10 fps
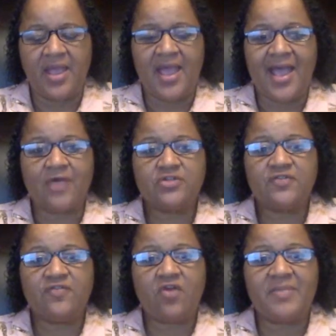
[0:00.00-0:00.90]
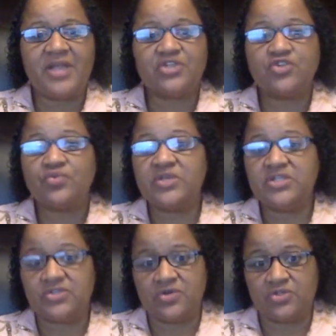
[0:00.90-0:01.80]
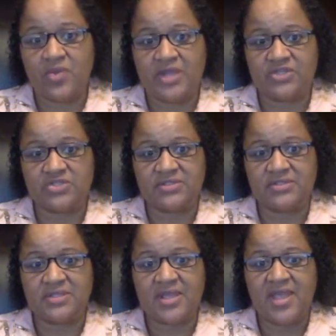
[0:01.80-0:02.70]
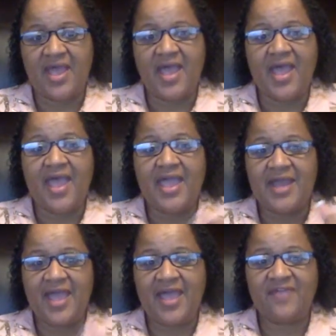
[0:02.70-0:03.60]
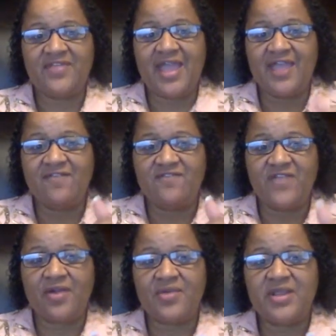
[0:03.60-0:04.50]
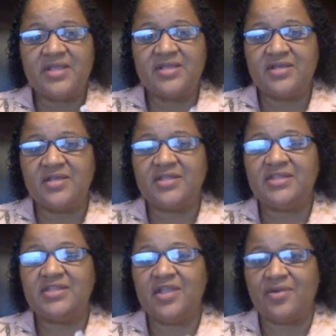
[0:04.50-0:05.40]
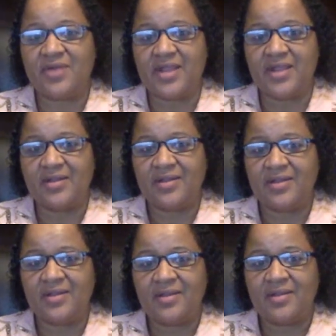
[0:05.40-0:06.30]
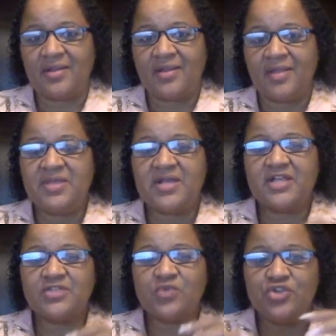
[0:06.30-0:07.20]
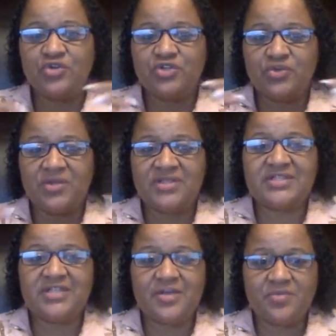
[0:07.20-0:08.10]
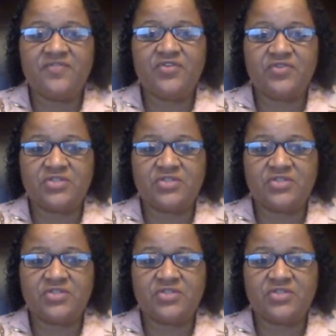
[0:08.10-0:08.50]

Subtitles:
how to format your research questions, and having a very good theory. Because when you're doing this lit review